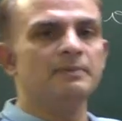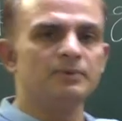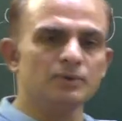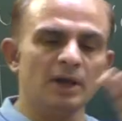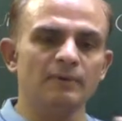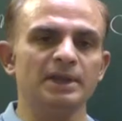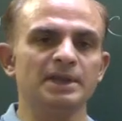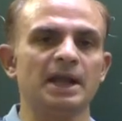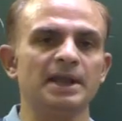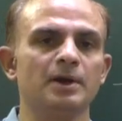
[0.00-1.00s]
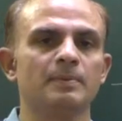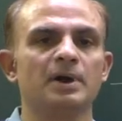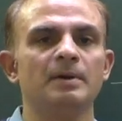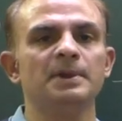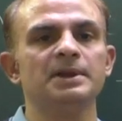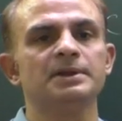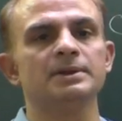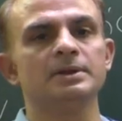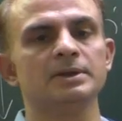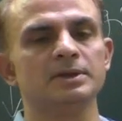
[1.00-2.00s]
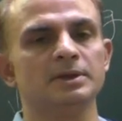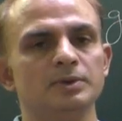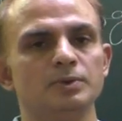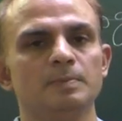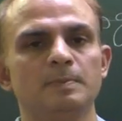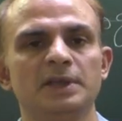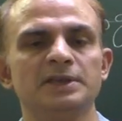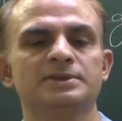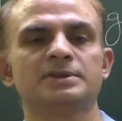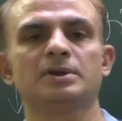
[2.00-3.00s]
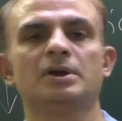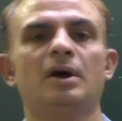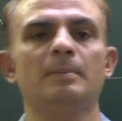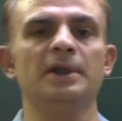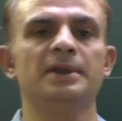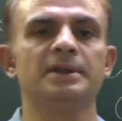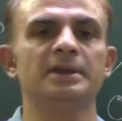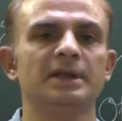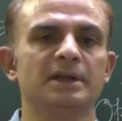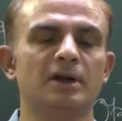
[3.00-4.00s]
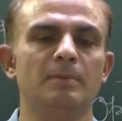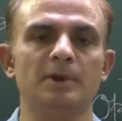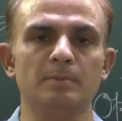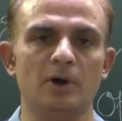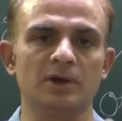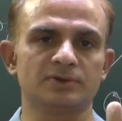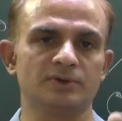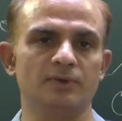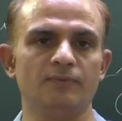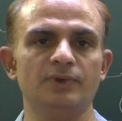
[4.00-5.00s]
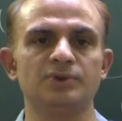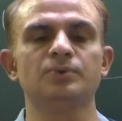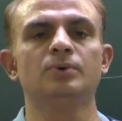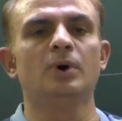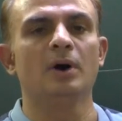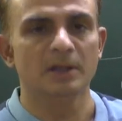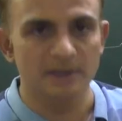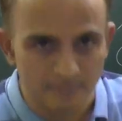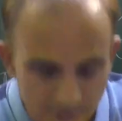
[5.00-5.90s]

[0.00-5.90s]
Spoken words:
if you have any kind of comment, you please comment in comment box. Wish you all the